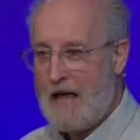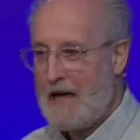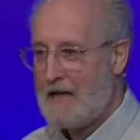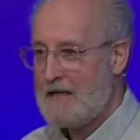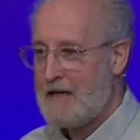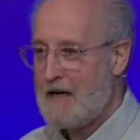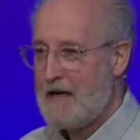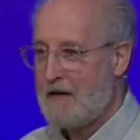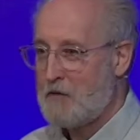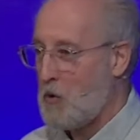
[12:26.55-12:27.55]
And
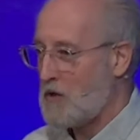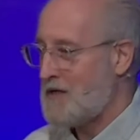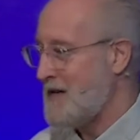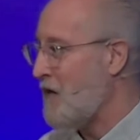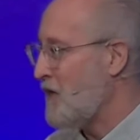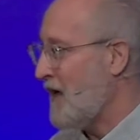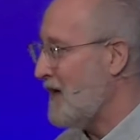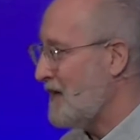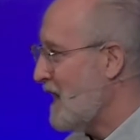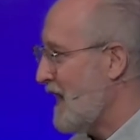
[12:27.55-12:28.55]
of course,
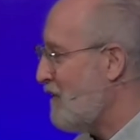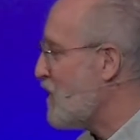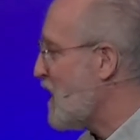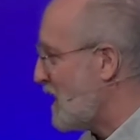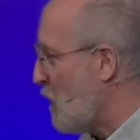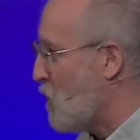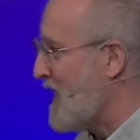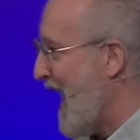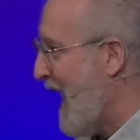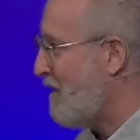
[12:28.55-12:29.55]
everything that
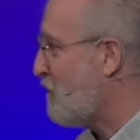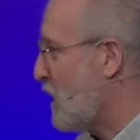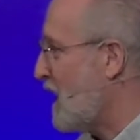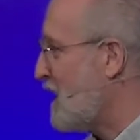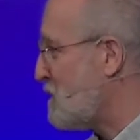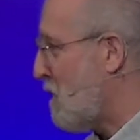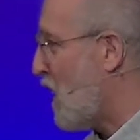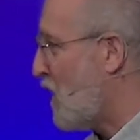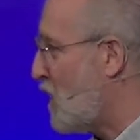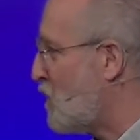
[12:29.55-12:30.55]
we have really is
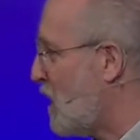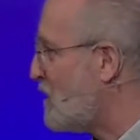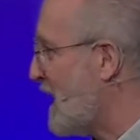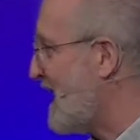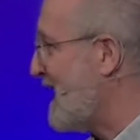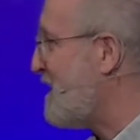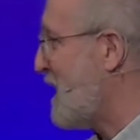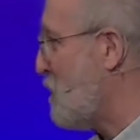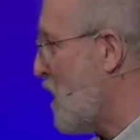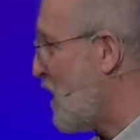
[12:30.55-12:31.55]
borrowed. We don't take
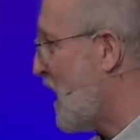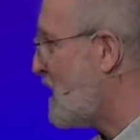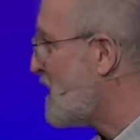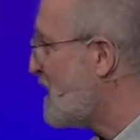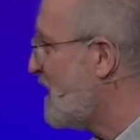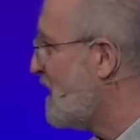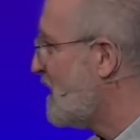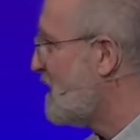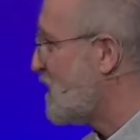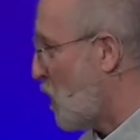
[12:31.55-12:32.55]
anything with us.
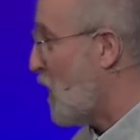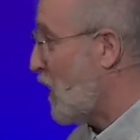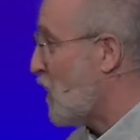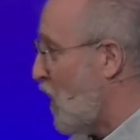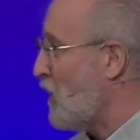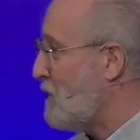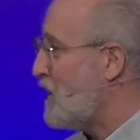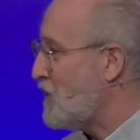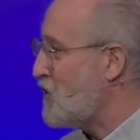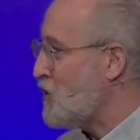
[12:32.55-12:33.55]
So we are called to be
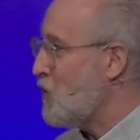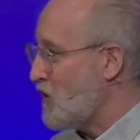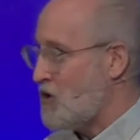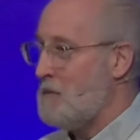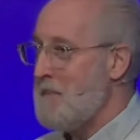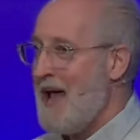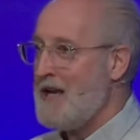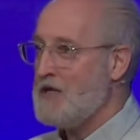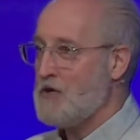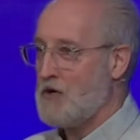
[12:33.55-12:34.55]
good stewards, good
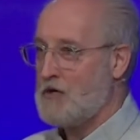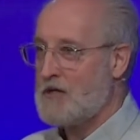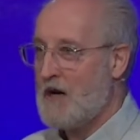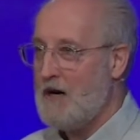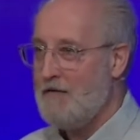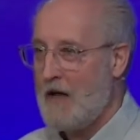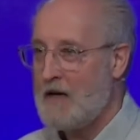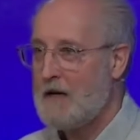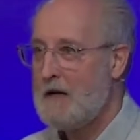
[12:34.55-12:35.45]
managers of it.